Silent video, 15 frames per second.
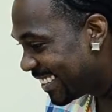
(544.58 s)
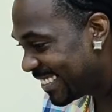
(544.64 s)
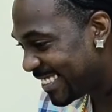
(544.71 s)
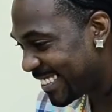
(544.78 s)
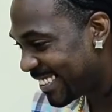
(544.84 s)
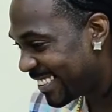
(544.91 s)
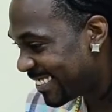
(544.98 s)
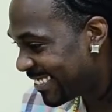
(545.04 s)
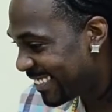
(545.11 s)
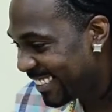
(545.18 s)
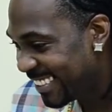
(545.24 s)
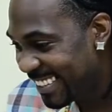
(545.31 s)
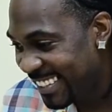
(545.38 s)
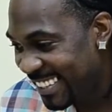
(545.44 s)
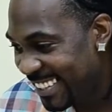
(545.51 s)

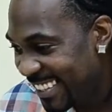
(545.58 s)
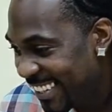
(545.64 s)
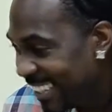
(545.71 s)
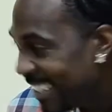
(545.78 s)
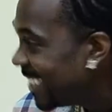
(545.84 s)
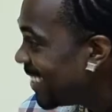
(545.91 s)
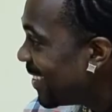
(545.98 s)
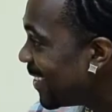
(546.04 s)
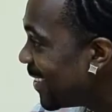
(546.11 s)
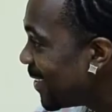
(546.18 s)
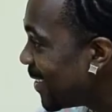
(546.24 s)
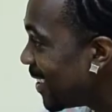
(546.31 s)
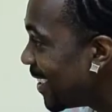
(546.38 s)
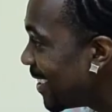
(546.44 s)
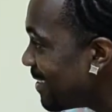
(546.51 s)
Jersey,
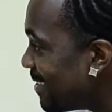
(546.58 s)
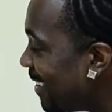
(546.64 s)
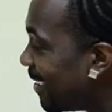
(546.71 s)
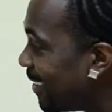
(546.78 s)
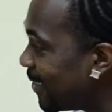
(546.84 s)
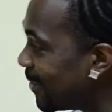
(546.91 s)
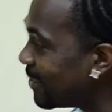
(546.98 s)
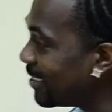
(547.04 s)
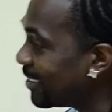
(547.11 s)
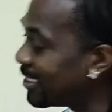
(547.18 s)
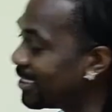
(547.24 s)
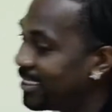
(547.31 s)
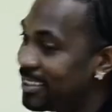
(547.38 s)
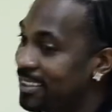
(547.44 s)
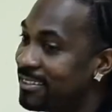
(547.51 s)
all
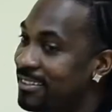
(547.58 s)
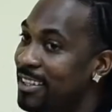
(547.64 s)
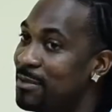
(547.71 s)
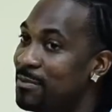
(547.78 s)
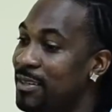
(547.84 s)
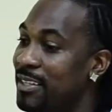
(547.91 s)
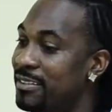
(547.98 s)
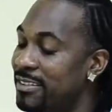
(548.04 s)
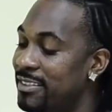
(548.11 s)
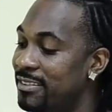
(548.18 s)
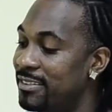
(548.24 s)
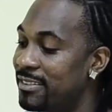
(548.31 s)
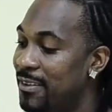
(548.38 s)
of this set of places.